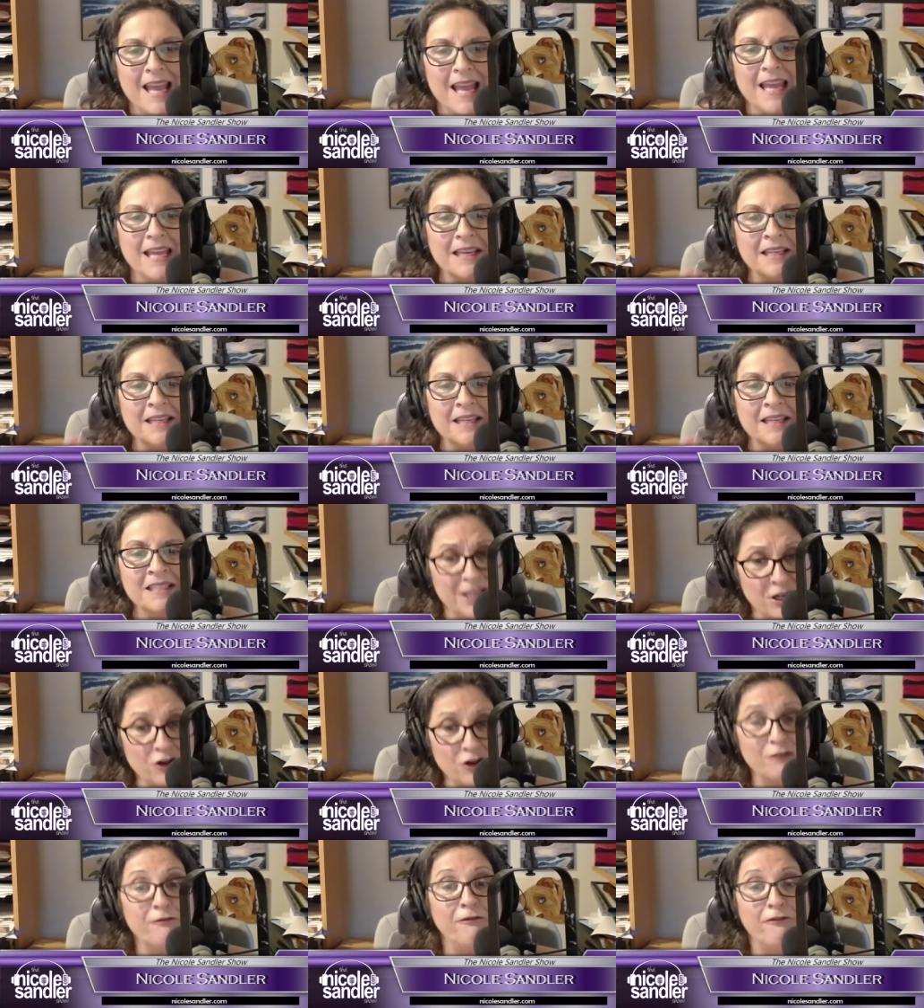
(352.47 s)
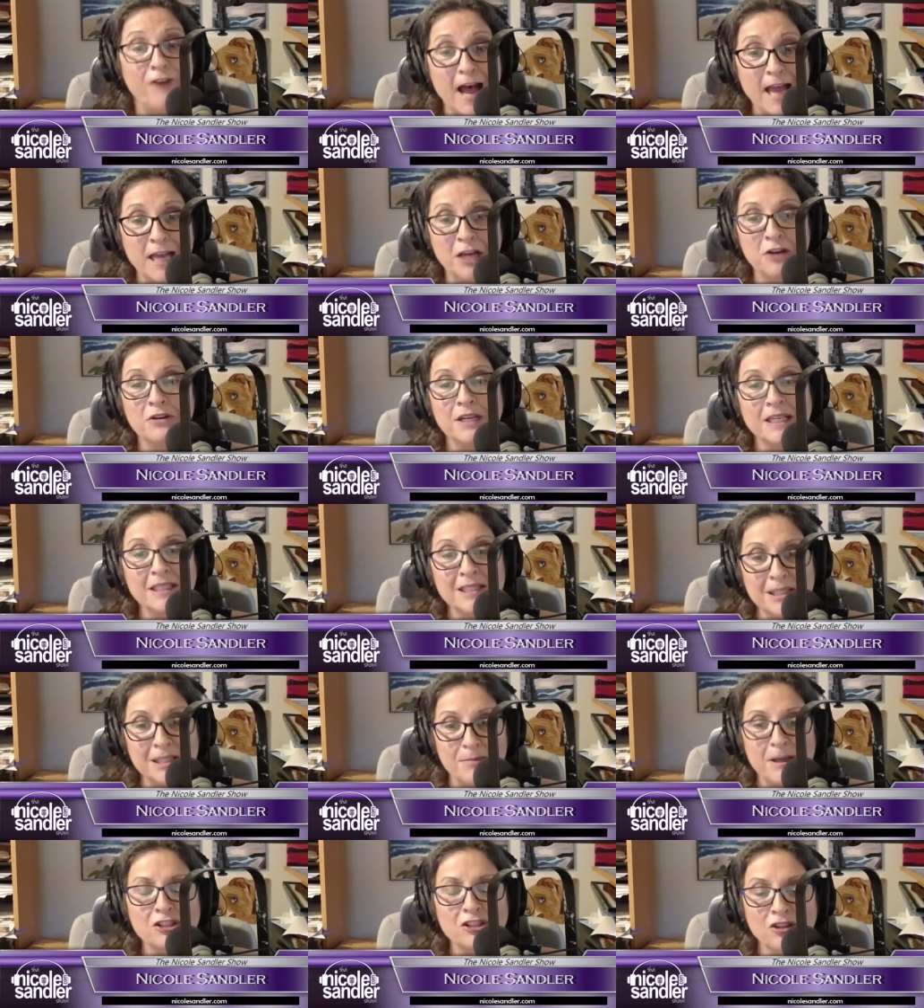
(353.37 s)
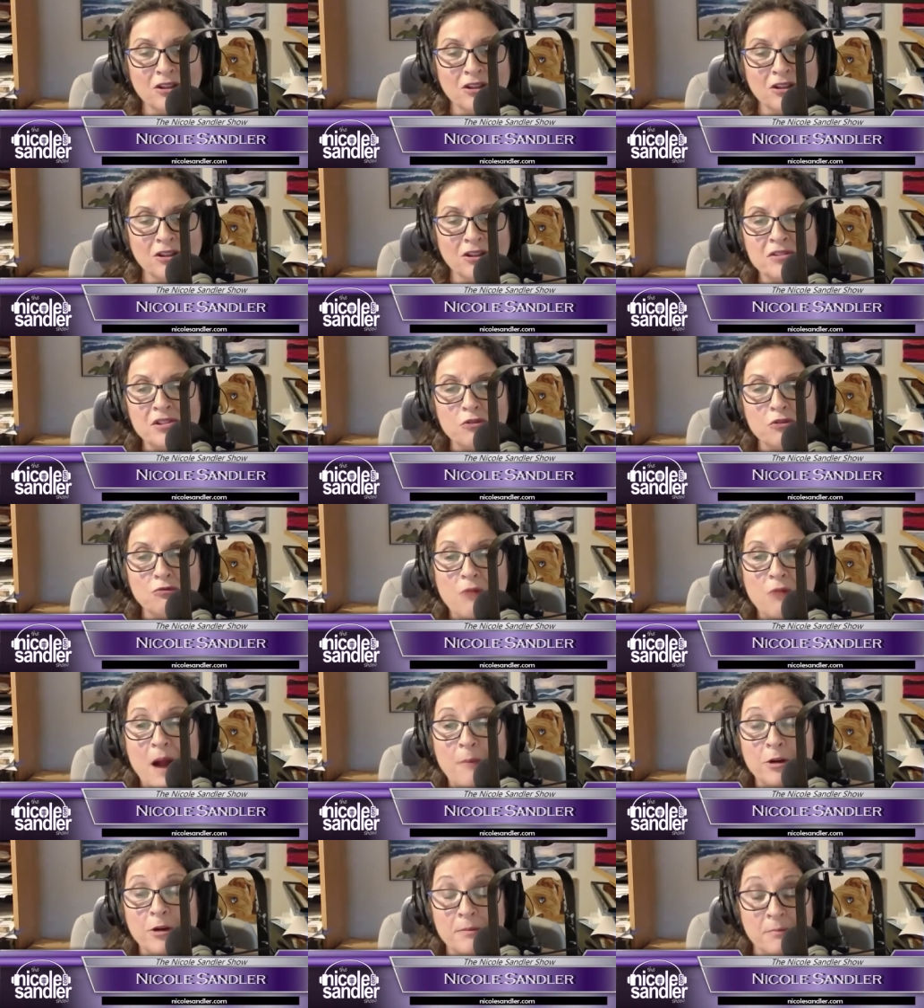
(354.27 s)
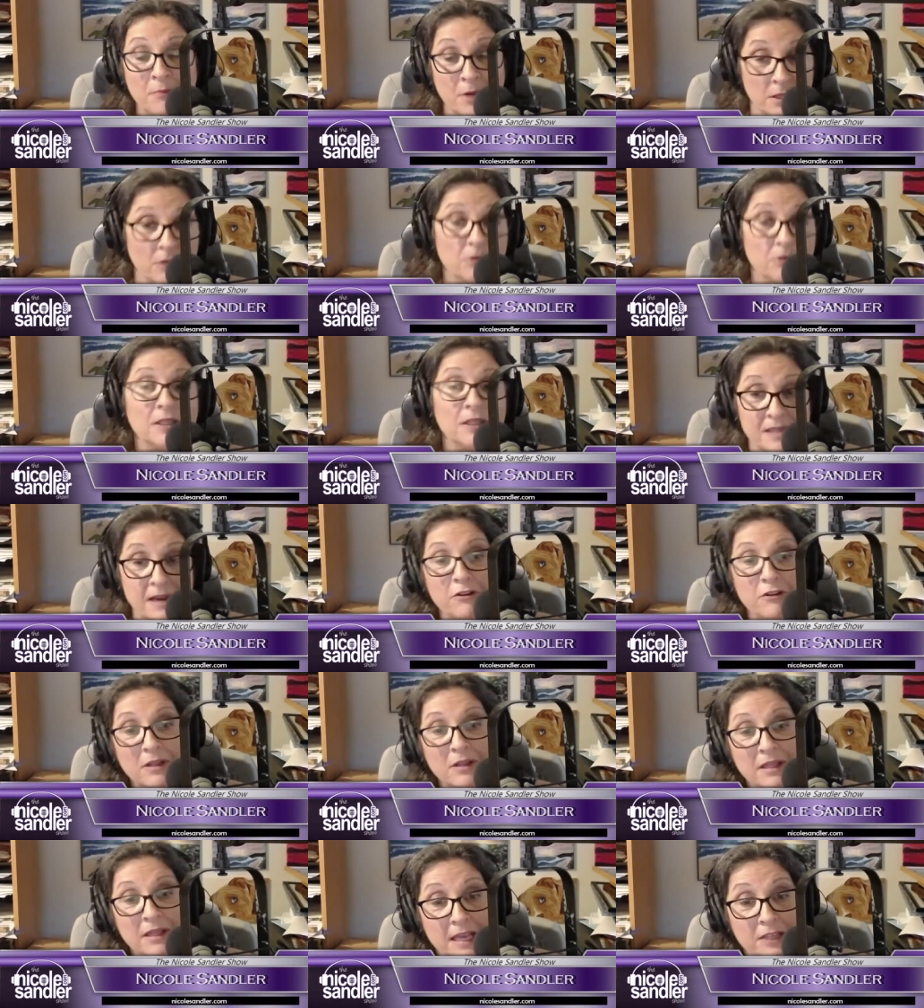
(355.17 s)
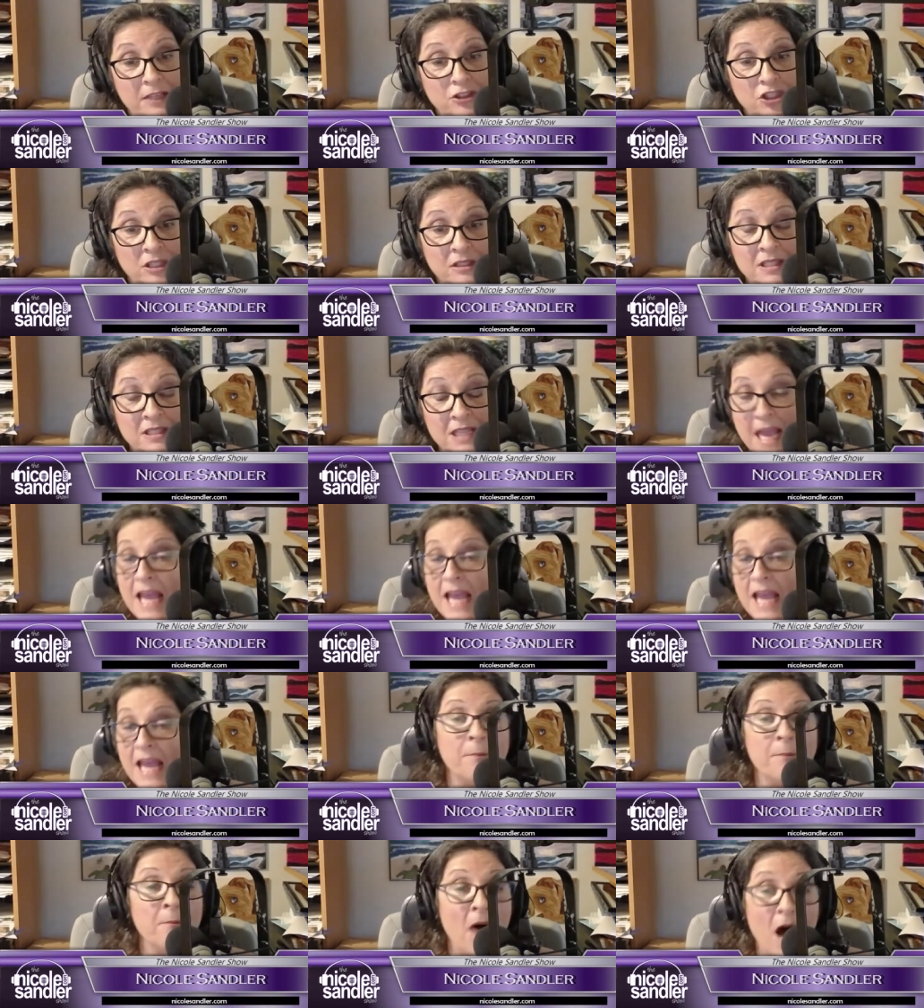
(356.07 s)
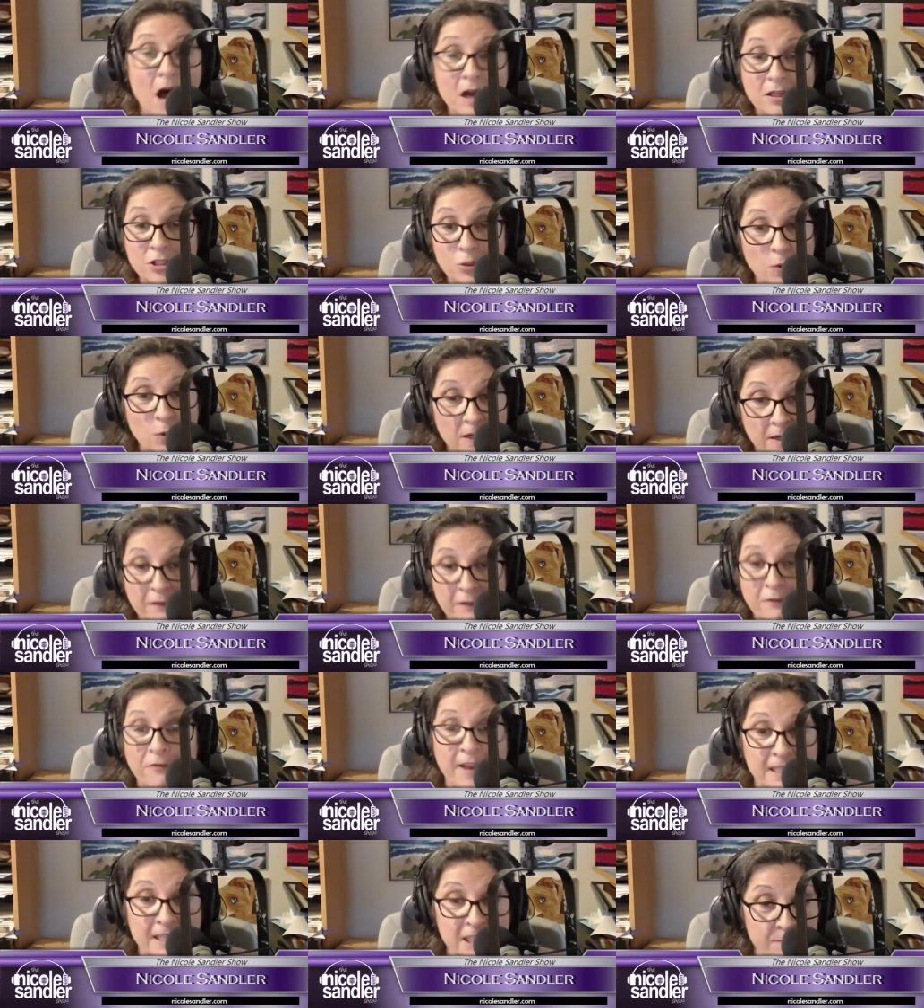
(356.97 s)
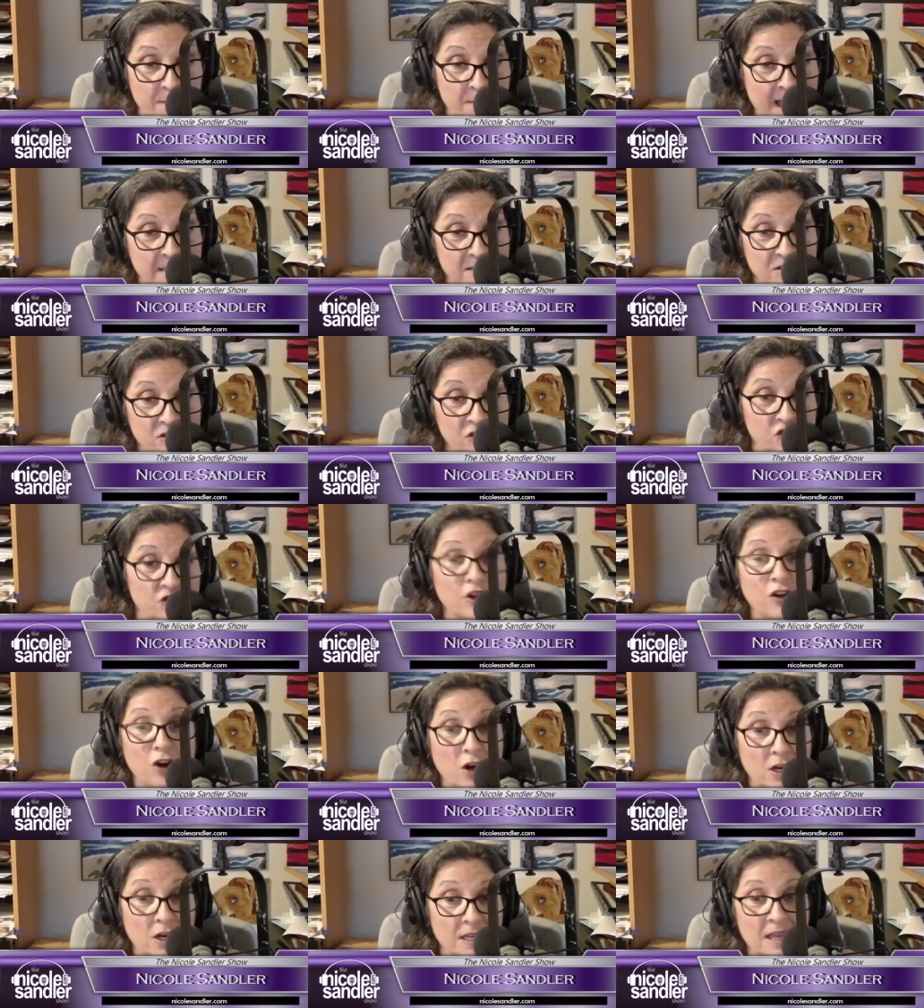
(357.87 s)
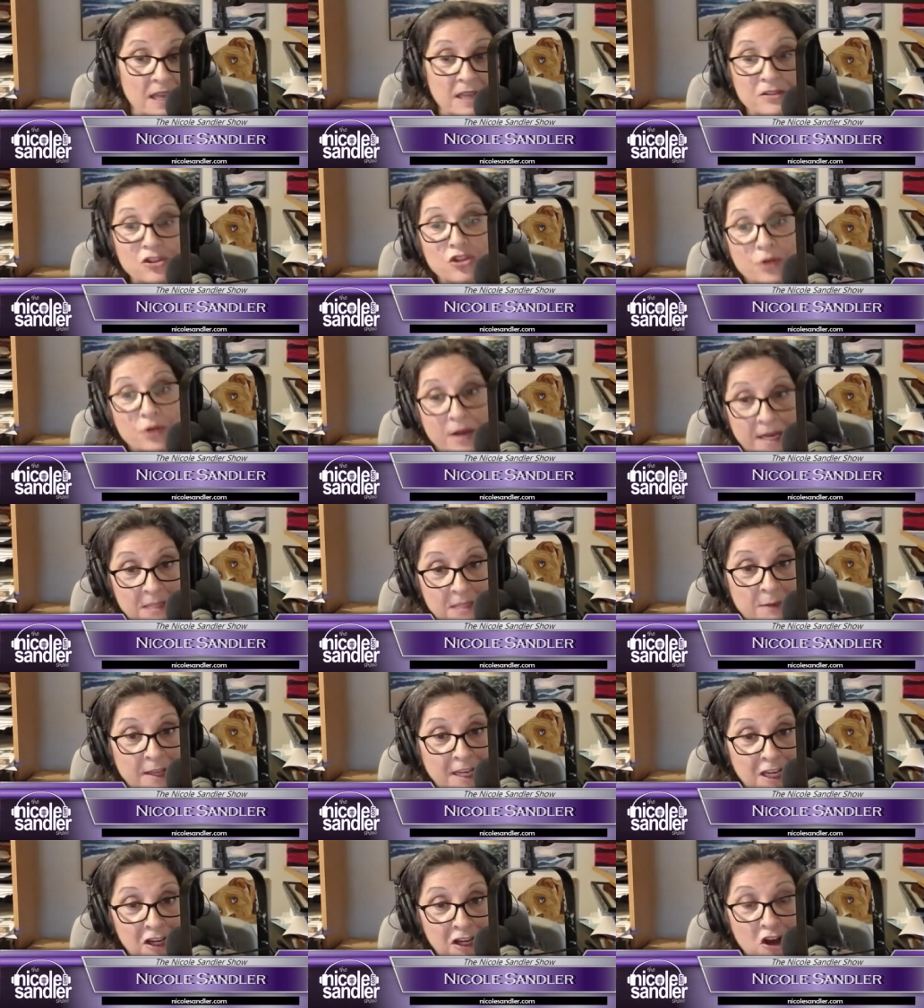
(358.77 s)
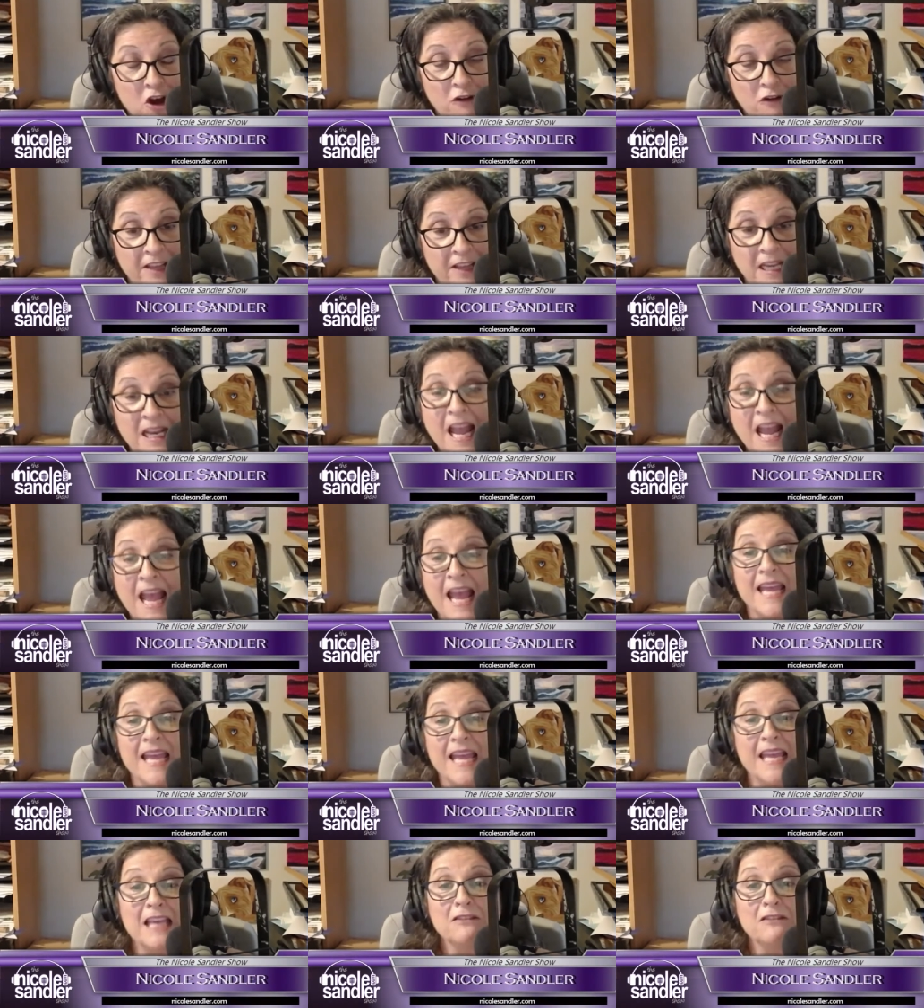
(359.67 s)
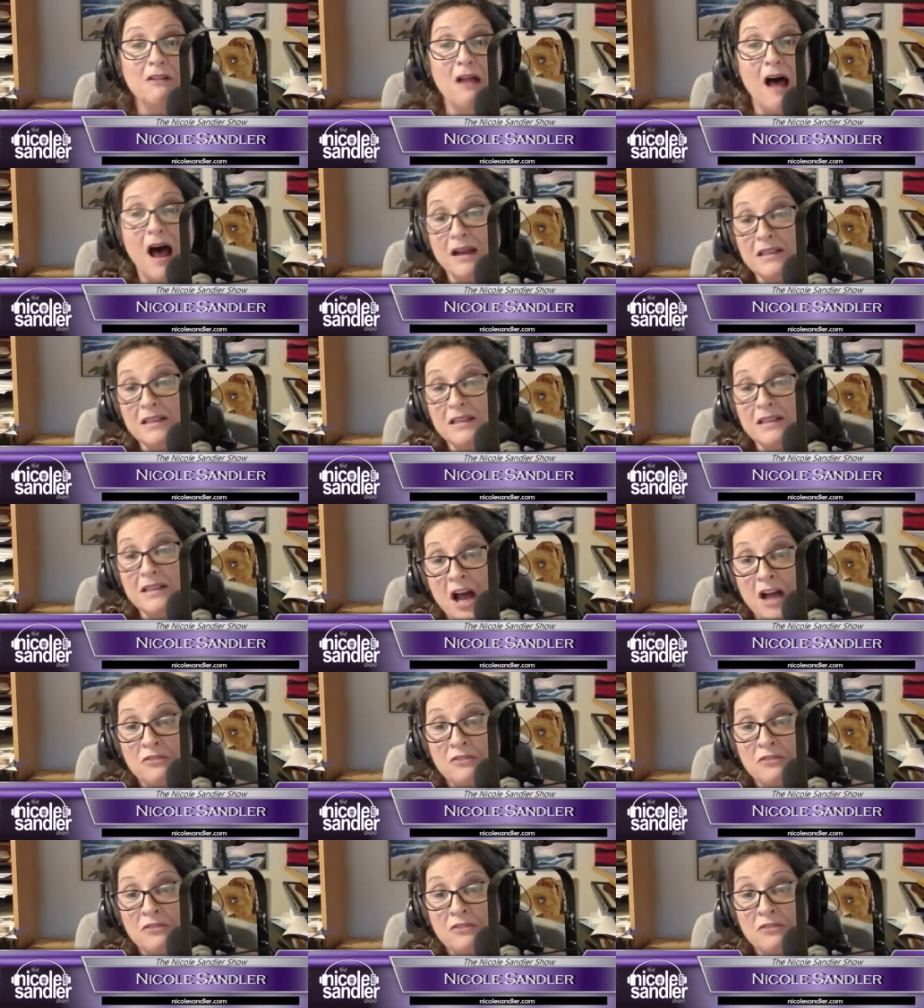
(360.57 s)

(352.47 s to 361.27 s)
He considered firing special counsel Robert Mueller on several occasions. He mocked wearing face masks to guard against transmitting COVID. He locked